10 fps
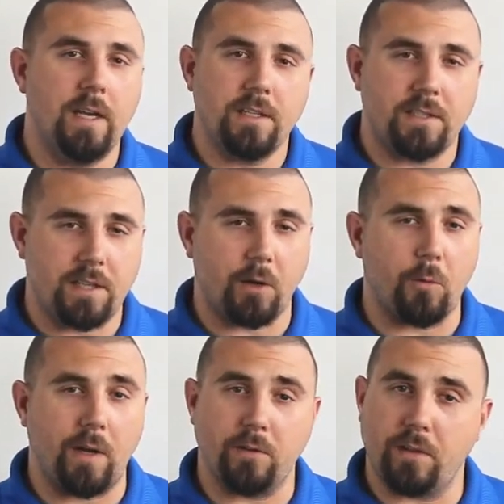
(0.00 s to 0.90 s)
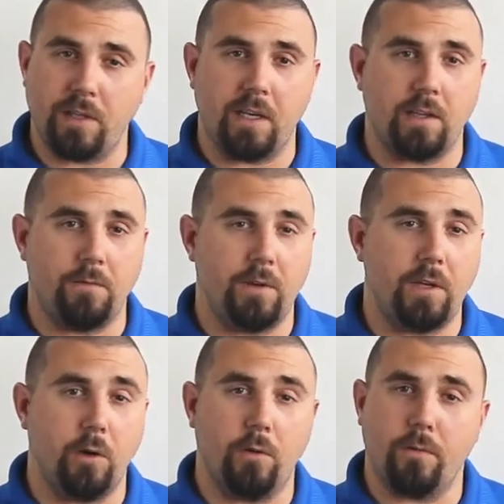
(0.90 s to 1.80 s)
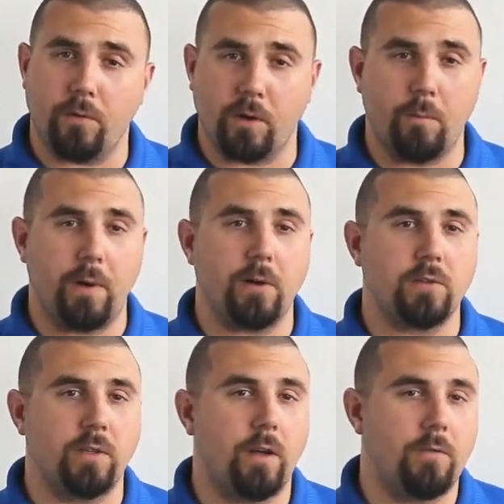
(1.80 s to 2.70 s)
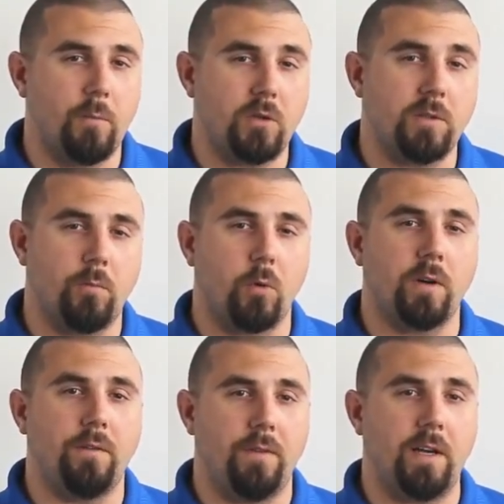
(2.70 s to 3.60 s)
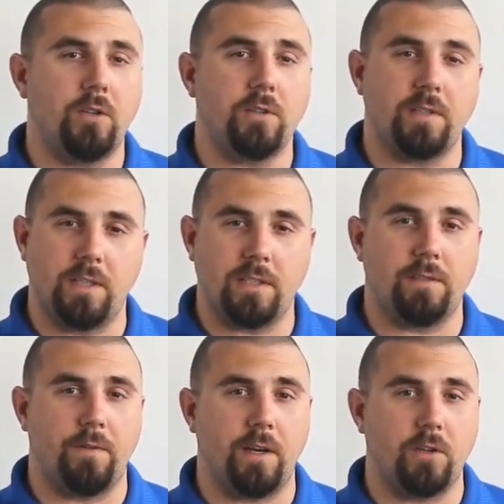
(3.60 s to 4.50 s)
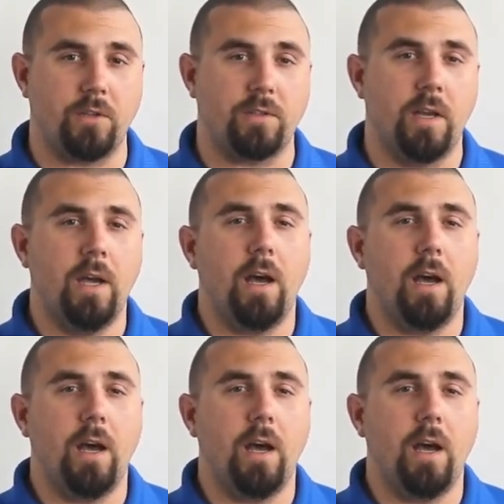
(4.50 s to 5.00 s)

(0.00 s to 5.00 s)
Stick around to the end of the video for comparison of the most important advantages and disadvantages